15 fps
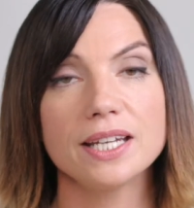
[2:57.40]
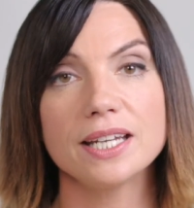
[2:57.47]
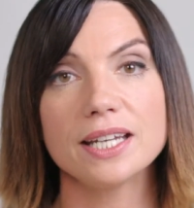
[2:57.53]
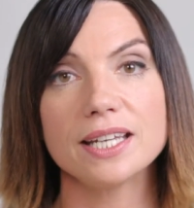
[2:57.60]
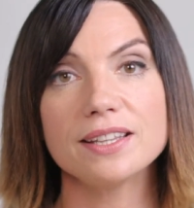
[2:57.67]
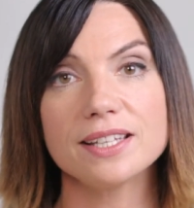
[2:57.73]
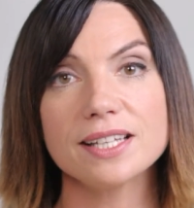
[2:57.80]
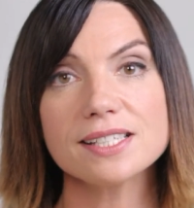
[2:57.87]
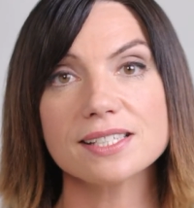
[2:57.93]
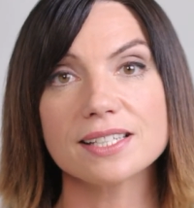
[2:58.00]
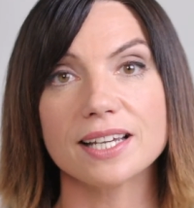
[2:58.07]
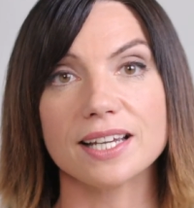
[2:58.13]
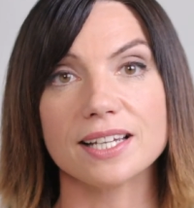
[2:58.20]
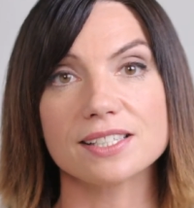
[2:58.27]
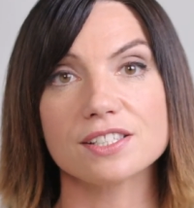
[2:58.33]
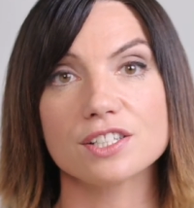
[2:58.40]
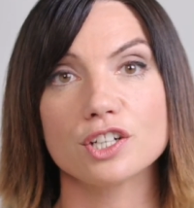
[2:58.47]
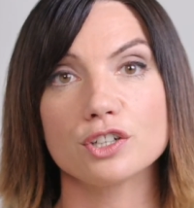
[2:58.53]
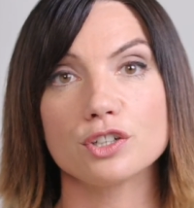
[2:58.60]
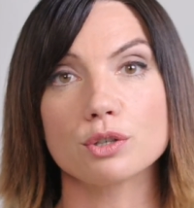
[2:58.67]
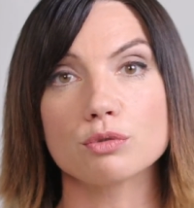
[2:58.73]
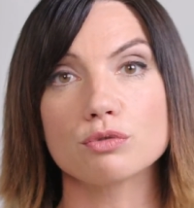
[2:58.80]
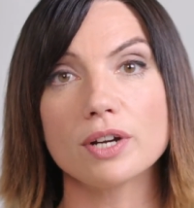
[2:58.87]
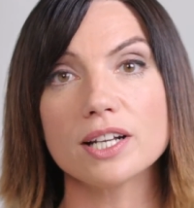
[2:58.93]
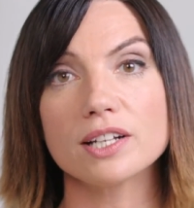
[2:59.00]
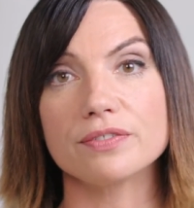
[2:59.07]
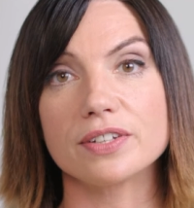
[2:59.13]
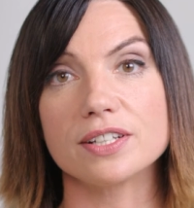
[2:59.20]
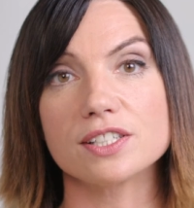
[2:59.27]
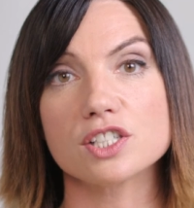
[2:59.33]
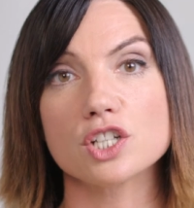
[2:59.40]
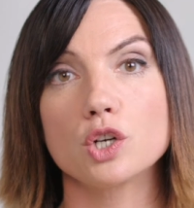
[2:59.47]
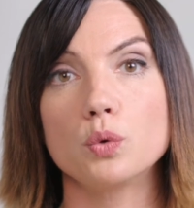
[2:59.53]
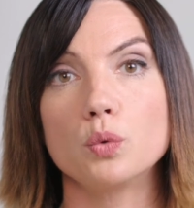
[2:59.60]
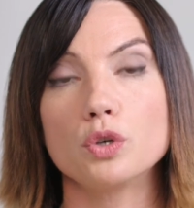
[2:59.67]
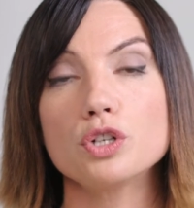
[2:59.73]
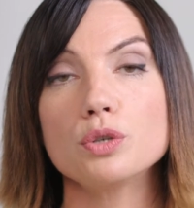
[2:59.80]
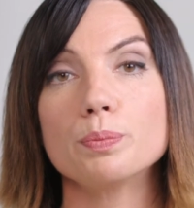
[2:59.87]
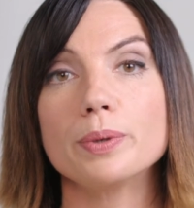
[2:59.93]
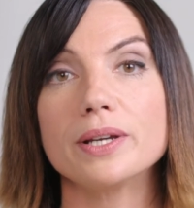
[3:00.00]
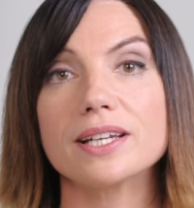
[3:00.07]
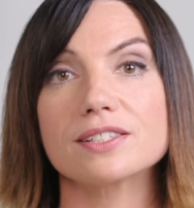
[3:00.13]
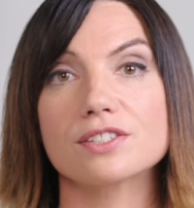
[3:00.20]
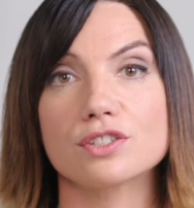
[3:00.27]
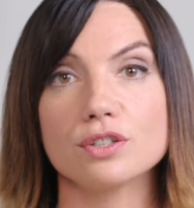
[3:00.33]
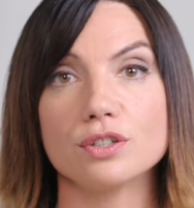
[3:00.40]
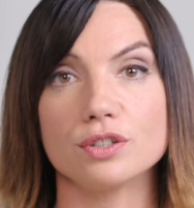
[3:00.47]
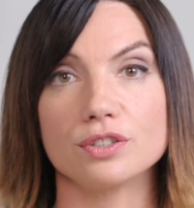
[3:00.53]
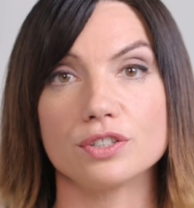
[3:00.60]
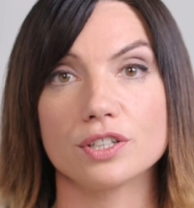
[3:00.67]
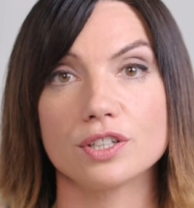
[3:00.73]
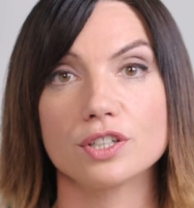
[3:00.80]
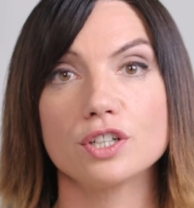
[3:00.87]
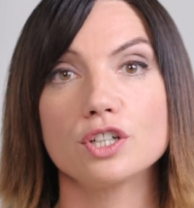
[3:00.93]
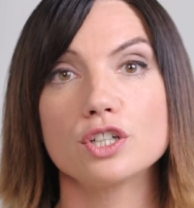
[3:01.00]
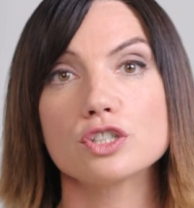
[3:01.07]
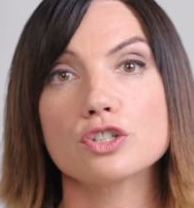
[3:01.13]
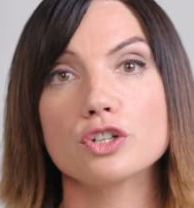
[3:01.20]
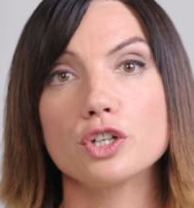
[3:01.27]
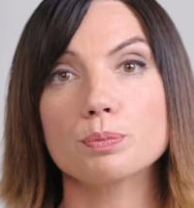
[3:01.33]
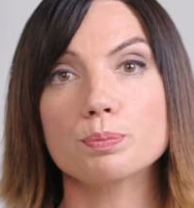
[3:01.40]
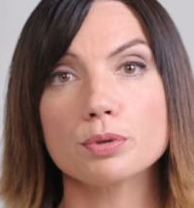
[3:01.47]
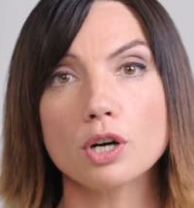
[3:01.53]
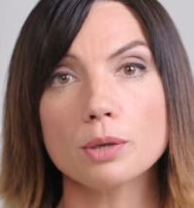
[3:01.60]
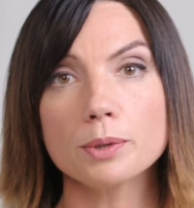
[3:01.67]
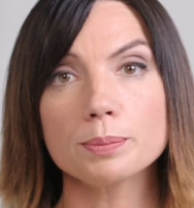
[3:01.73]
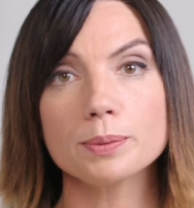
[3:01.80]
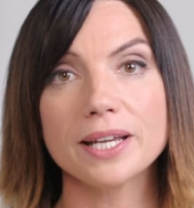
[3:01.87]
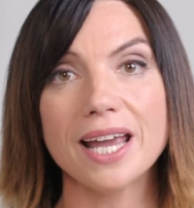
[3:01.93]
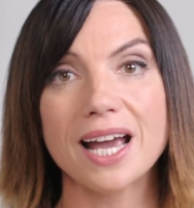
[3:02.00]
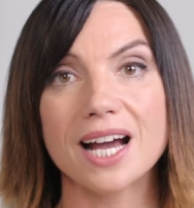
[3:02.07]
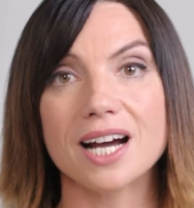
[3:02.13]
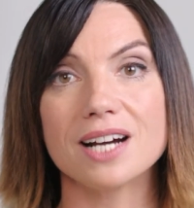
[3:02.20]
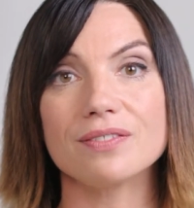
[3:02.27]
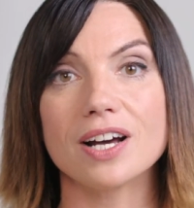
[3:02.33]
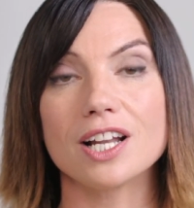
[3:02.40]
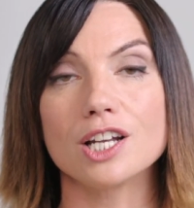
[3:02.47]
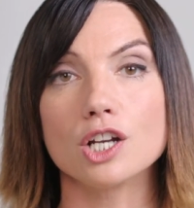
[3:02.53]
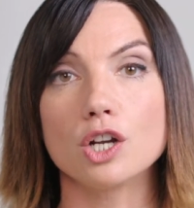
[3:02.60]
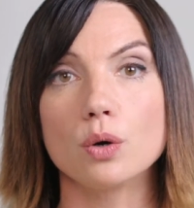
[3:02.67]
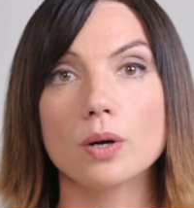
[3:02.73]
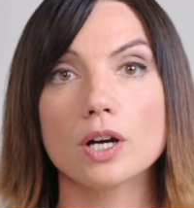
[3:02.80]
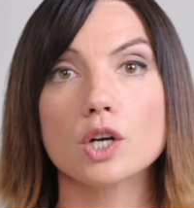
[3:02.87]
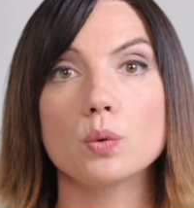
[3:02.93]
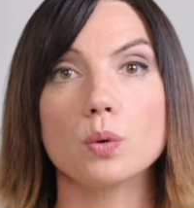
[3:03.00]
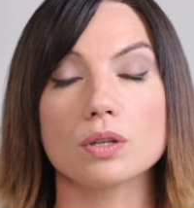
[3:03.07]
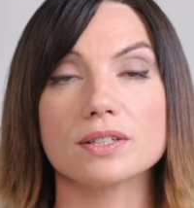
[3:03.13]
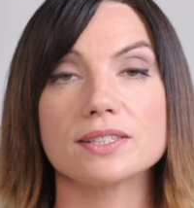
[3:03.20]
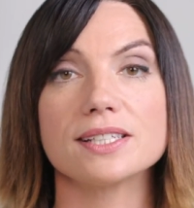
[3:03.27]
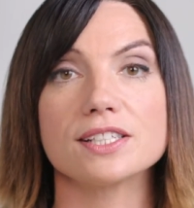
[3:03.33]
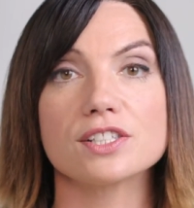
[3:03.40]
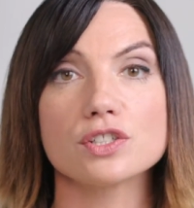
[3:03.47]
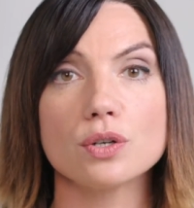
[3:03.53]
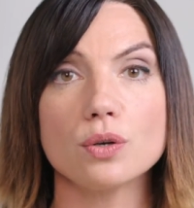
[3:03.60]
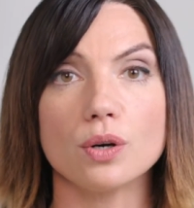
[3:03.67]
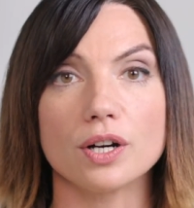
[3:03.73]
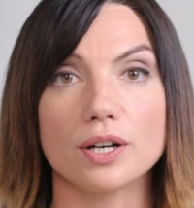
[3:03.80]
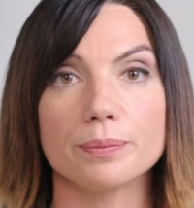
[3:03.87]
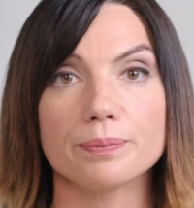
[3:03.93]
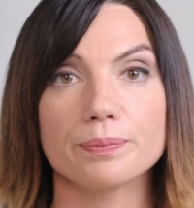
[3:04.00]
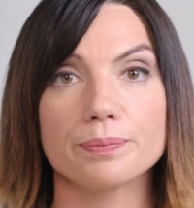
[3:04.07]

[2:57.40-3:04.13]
In this case, your relevance wouldn't be as good, so you'd probably have a lower quality score.